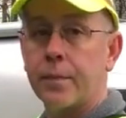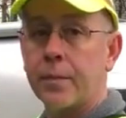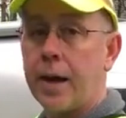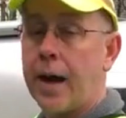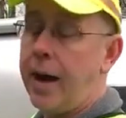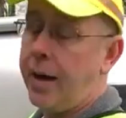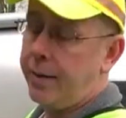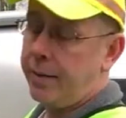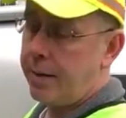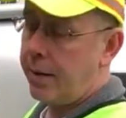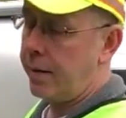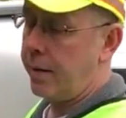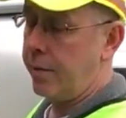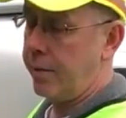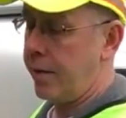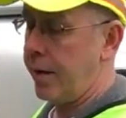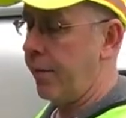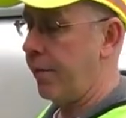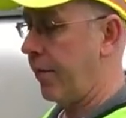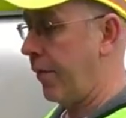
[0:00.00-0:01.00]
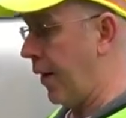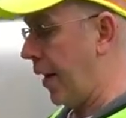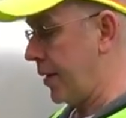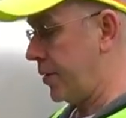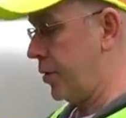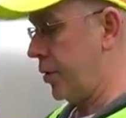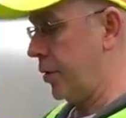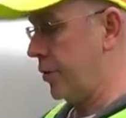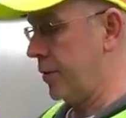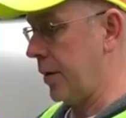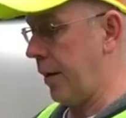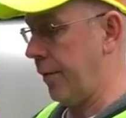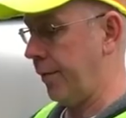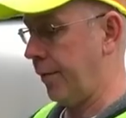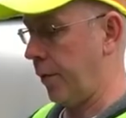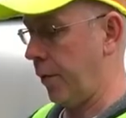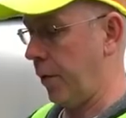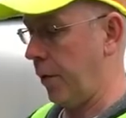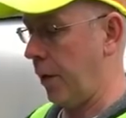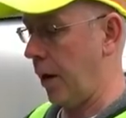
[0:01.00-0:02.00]
Yeah, we, we actually use that
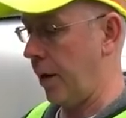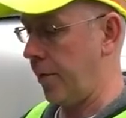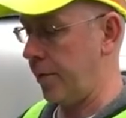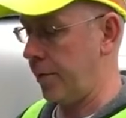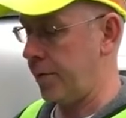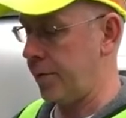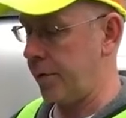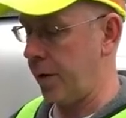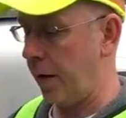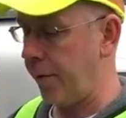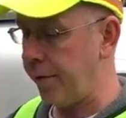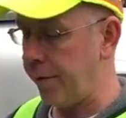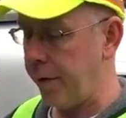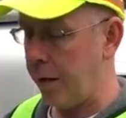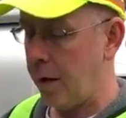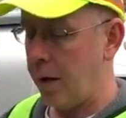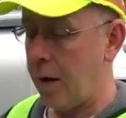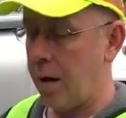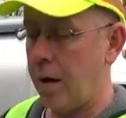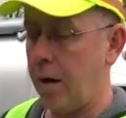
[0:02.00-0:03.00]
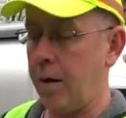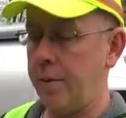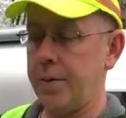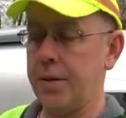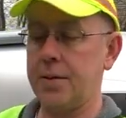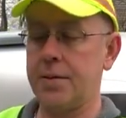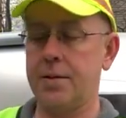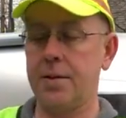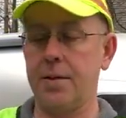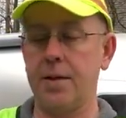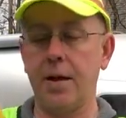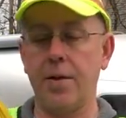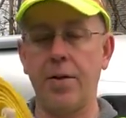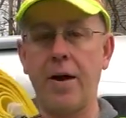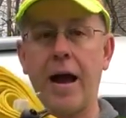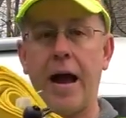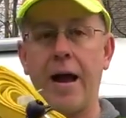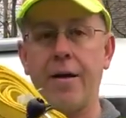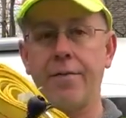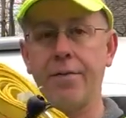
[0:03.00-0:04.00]
for other stuff. Um, you can see the
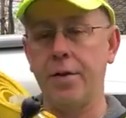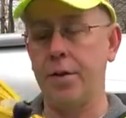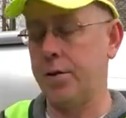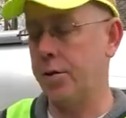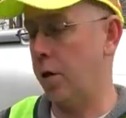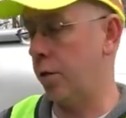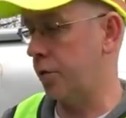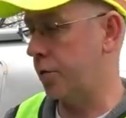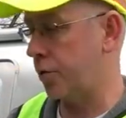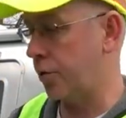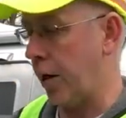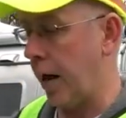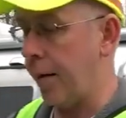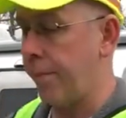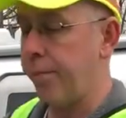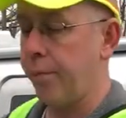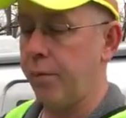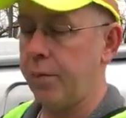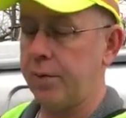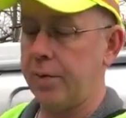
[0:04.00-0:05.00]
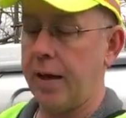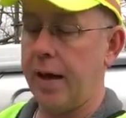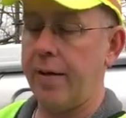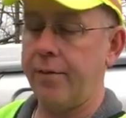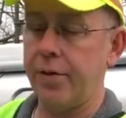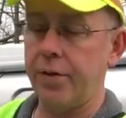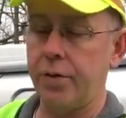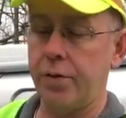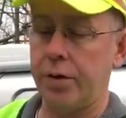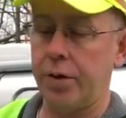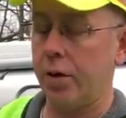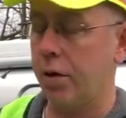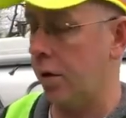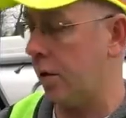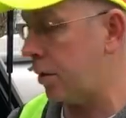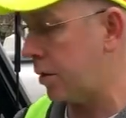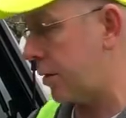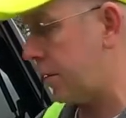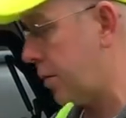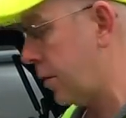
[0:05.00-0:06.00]
other half of the tow strap with the heavy duty
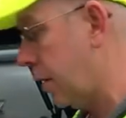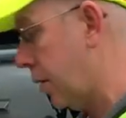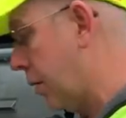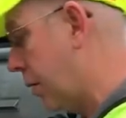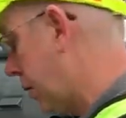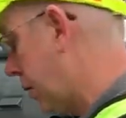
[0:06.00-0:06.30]
hooks.